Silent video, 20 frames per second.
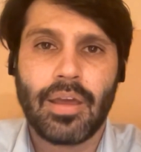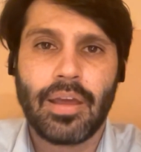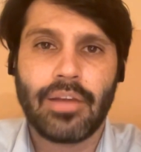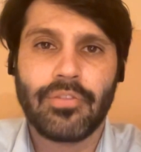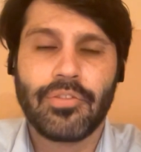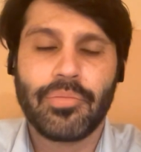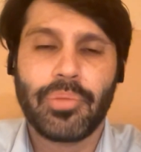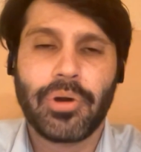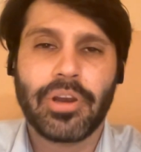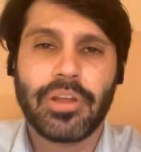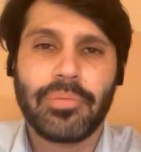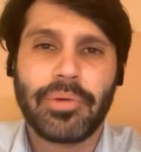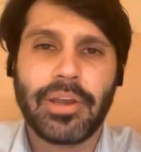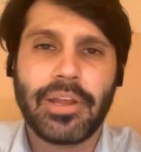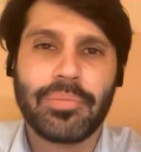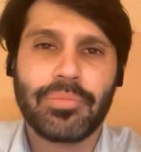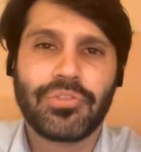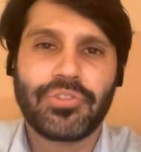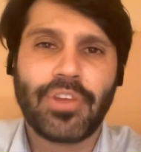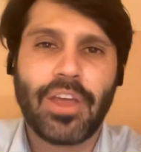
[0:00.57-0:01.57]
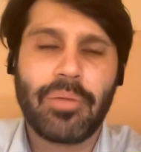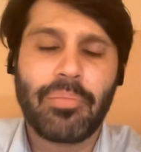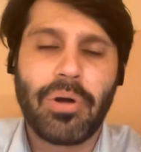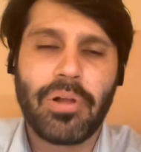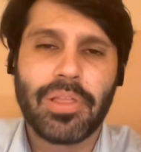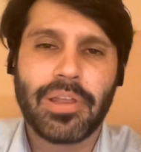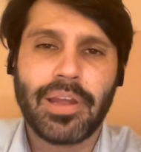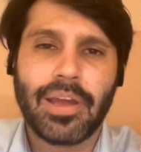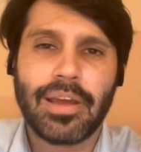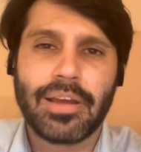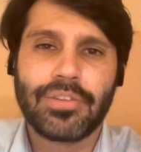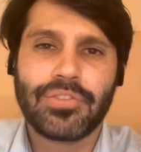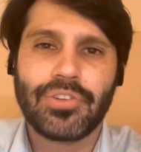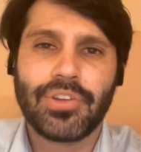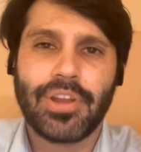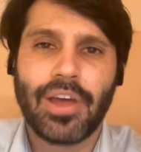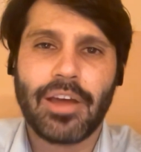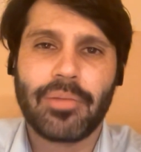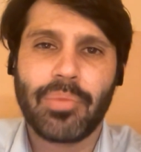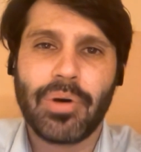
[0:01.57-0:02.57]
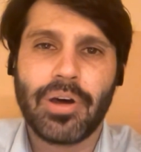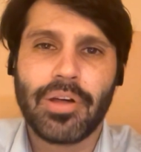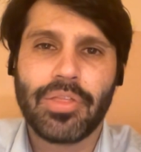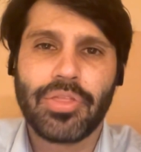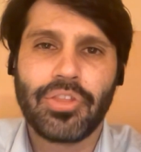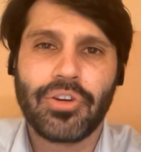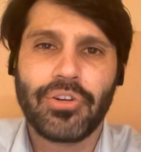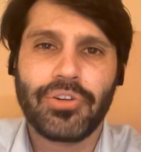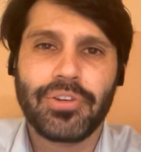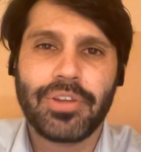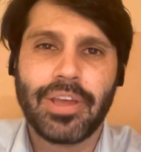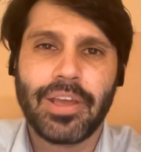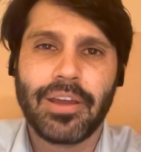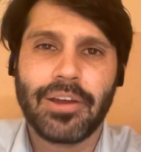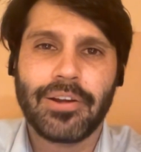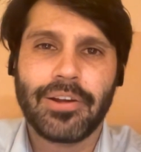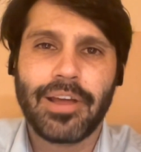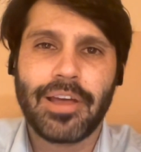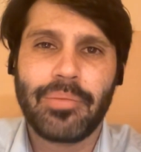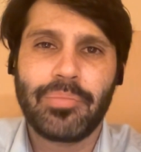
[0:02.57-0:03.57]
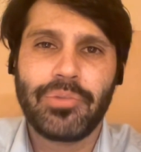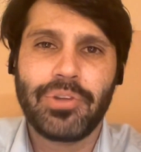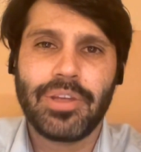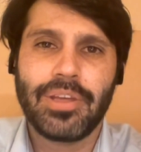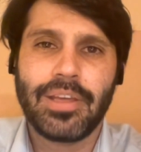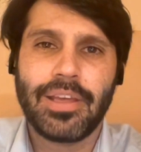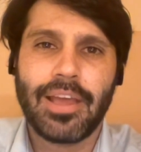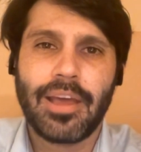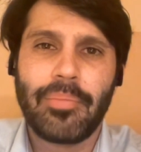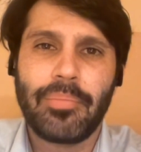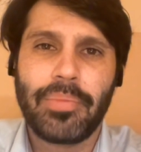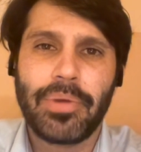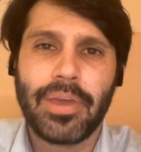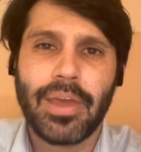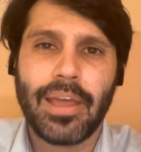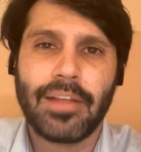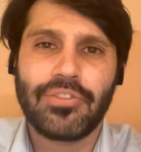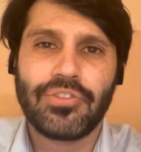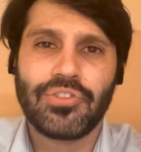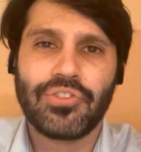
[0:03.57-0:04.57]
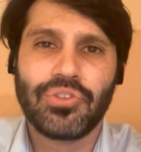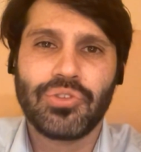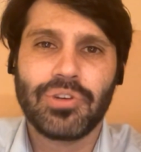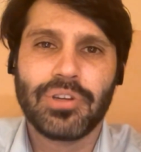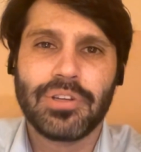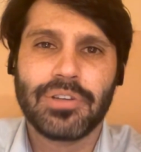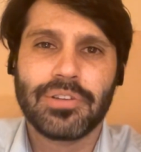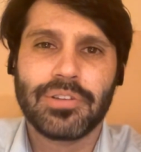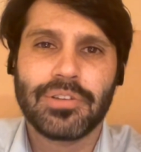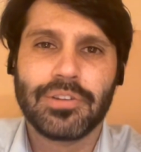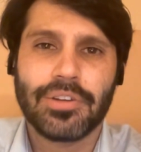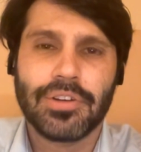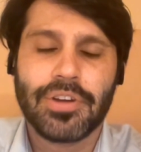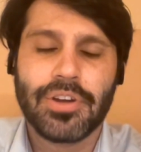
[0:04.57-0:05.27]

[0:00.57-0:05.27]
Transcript: Hey everybody, my name's Sam Mullinax, and I'm a third year MD MPH student,